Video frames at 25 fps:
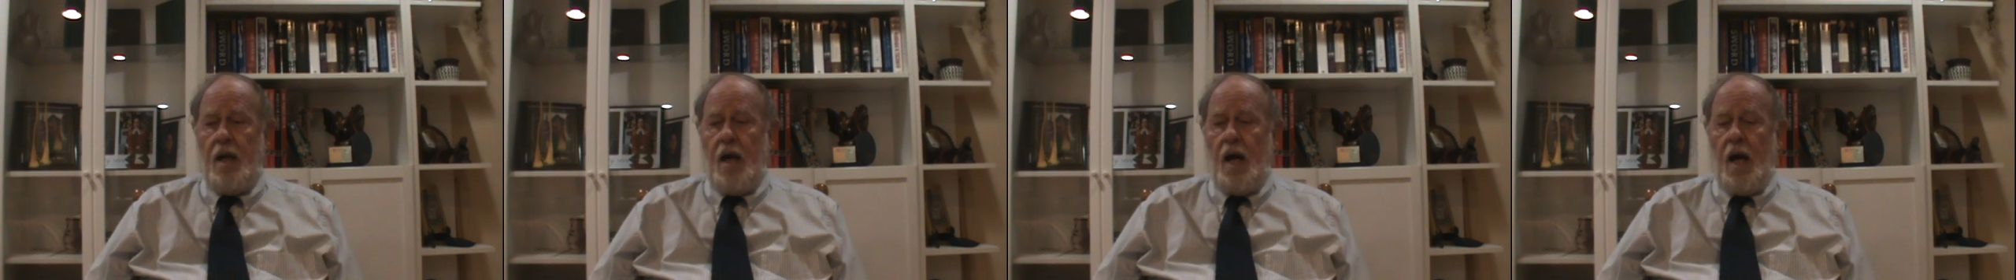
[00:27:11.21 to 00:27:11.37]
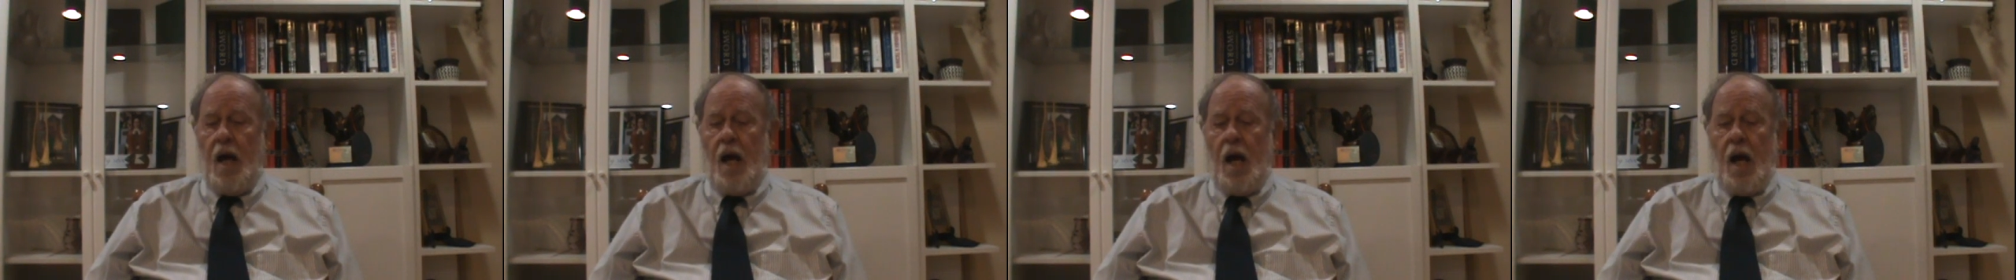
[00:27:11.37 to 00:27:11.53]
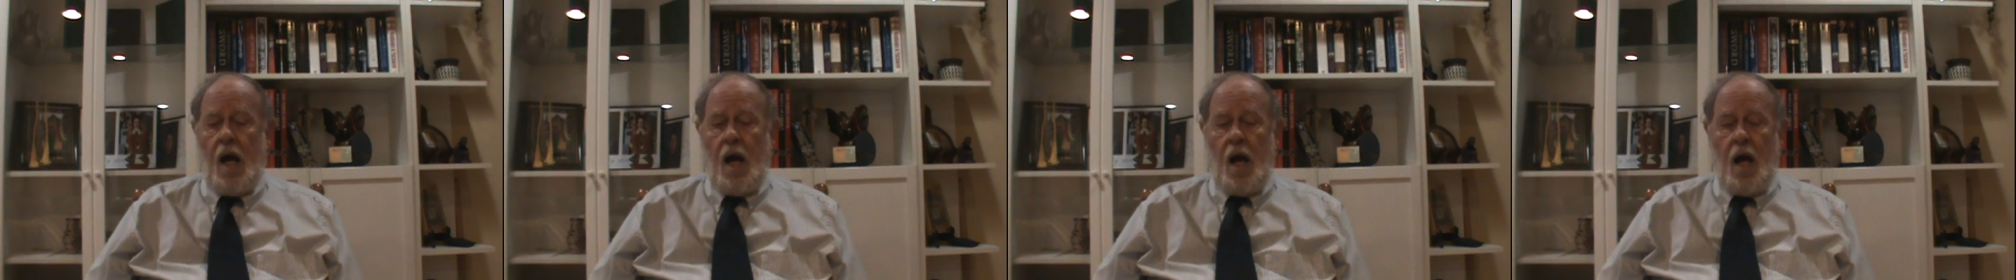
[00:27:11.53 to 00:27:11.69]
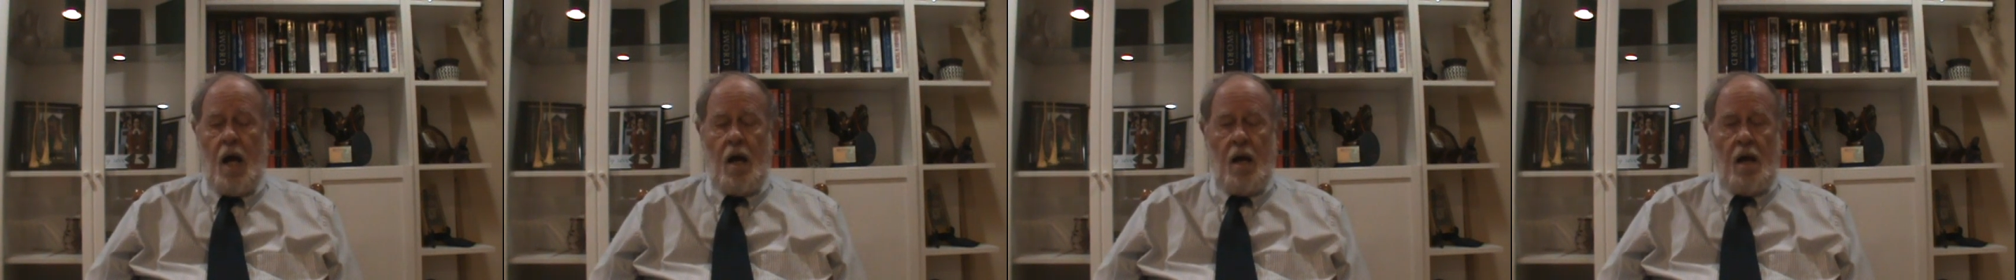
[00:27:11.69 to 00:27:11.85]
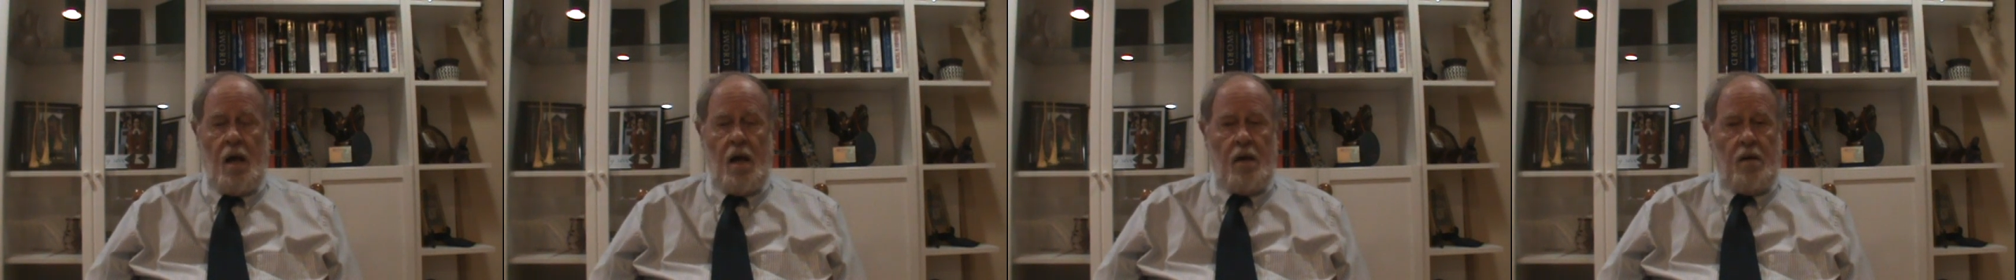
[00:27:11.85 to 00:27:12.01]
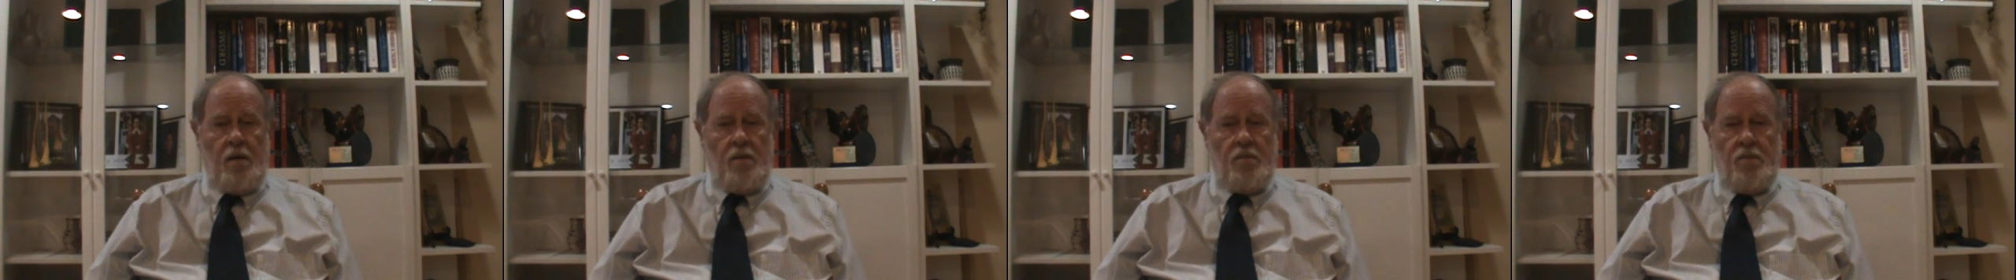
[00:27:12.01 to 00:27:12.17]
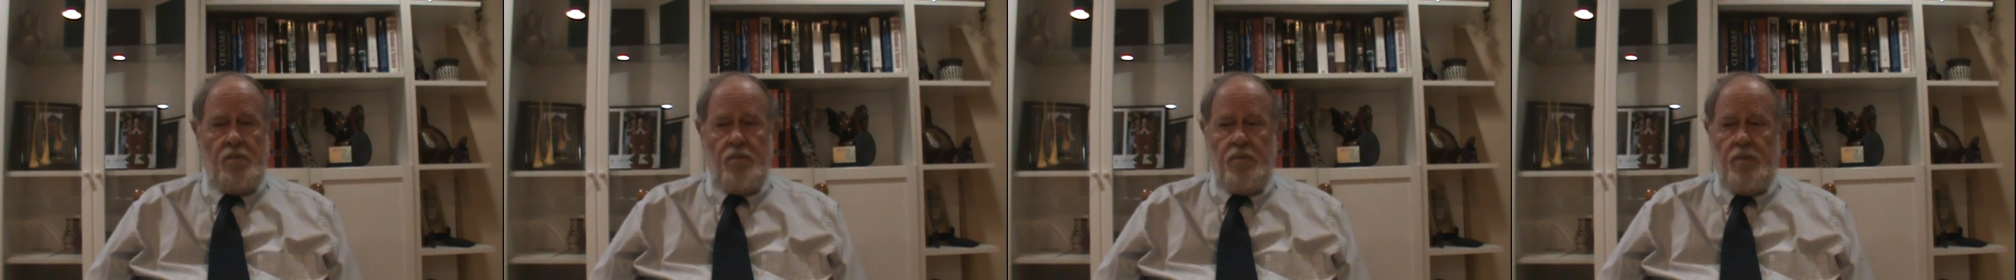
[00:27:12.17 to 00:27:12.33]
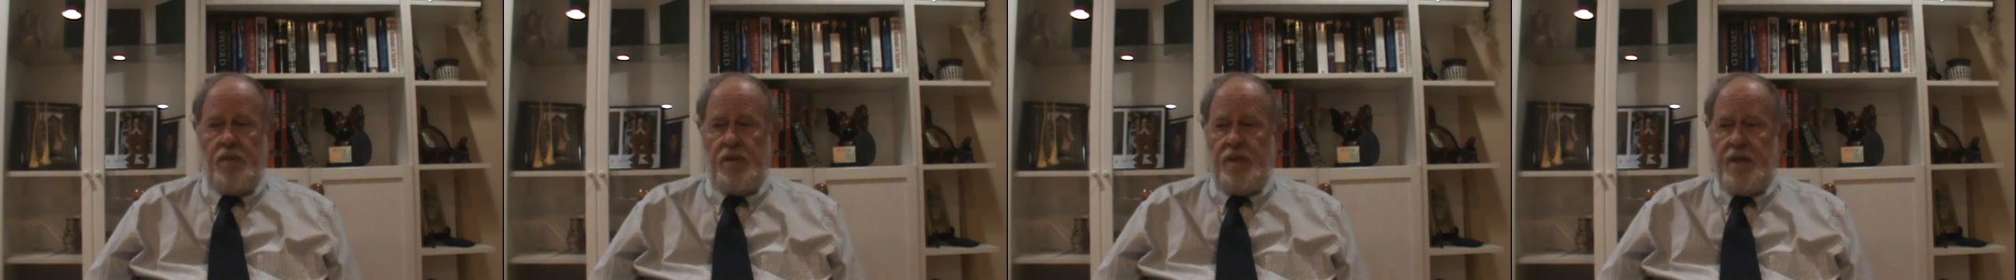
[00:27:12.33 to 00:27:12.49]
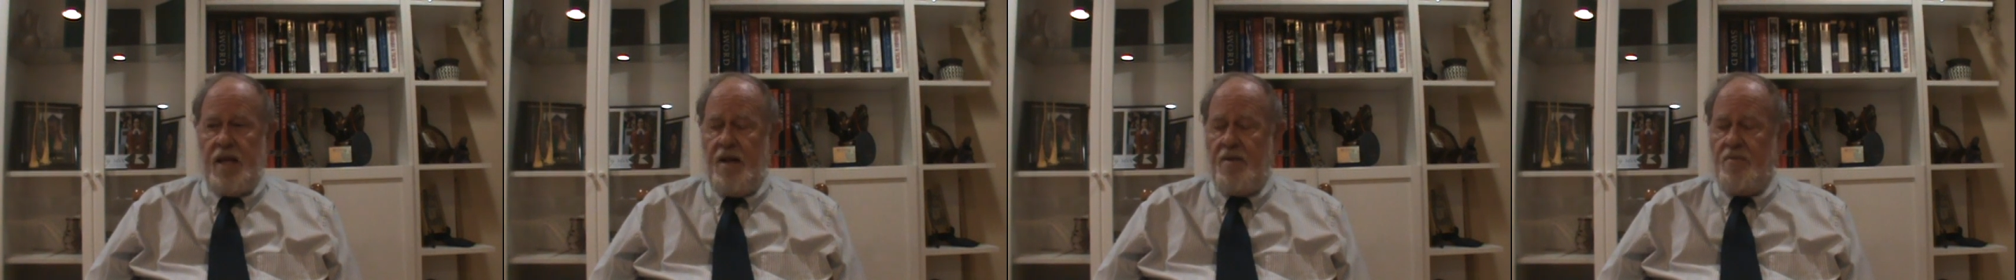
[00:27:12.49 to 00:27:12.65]

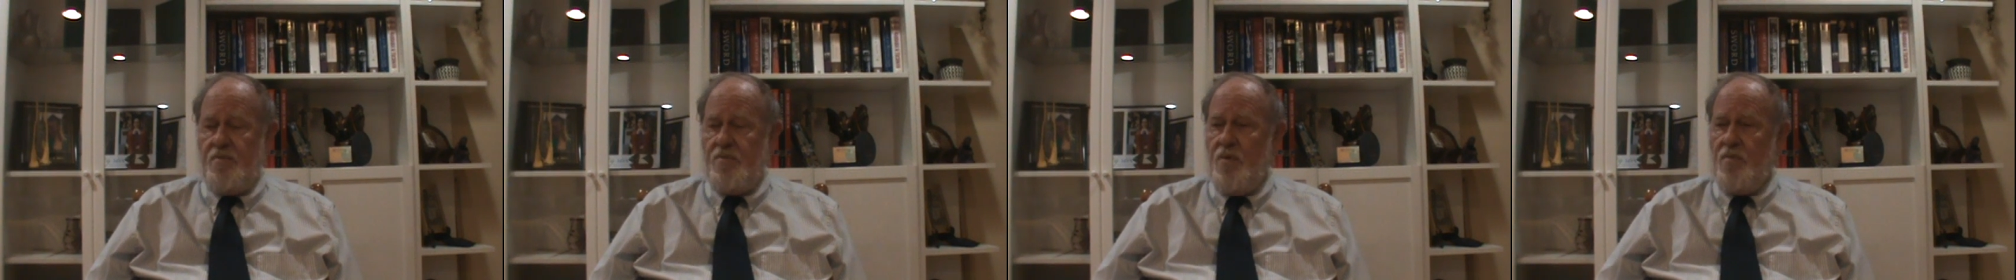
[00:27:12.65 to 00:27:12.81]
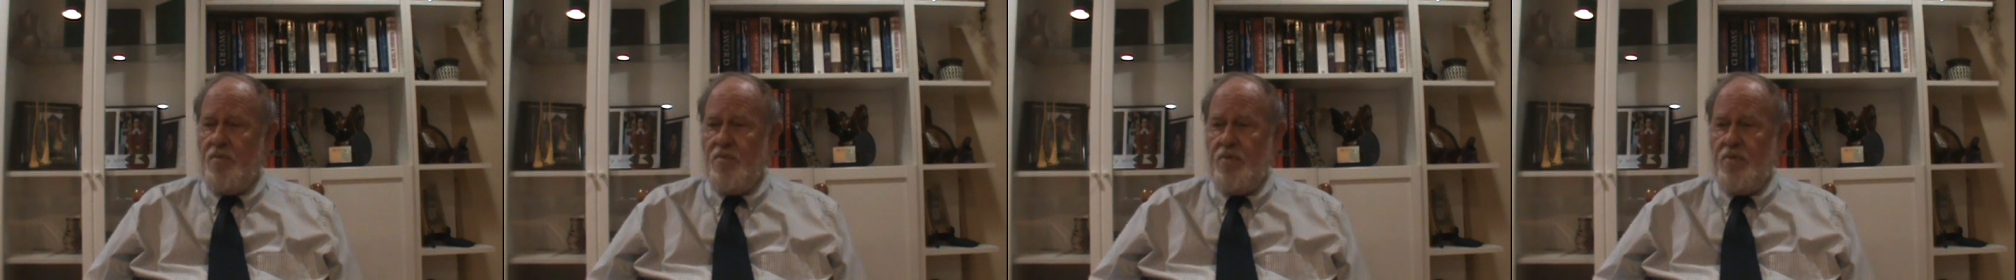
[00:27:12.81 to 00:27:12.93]
They